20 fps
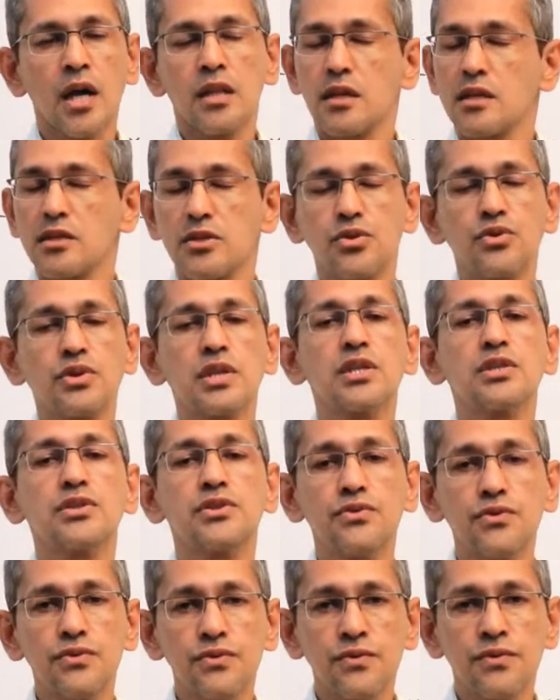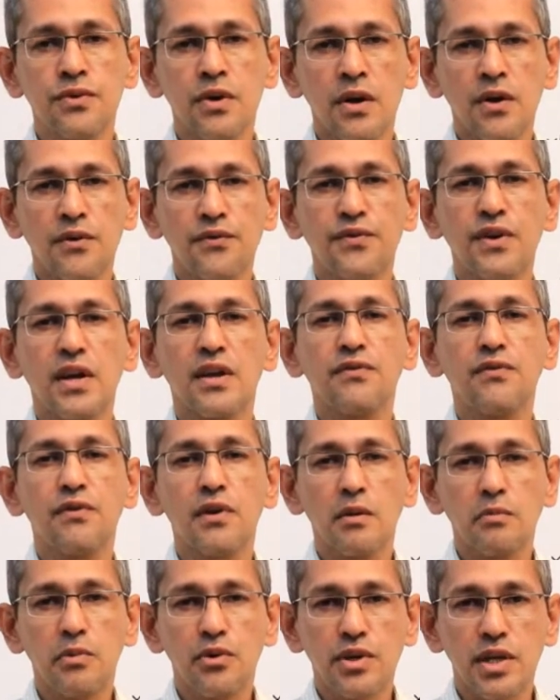There's no need to fearful
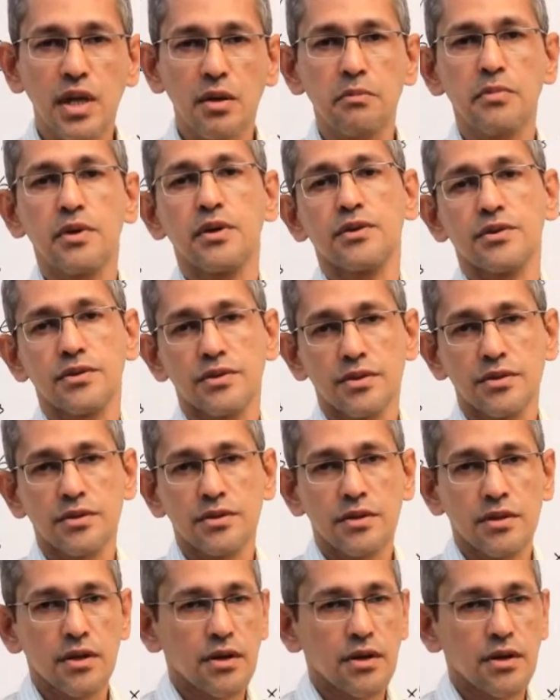about numbers.